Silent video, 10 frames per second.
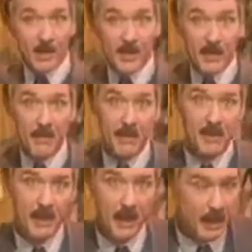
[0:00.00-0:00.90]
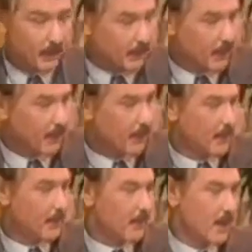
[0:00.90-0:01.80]
Here's that budget again.
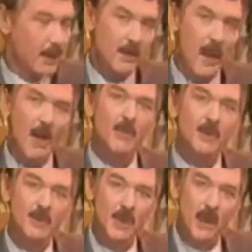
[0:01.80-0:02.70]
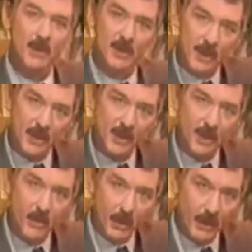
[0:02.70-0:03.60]
Now I'm going to select just the
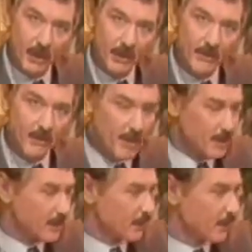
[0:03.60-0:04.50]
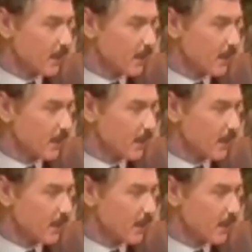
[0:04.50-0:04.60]
critical information.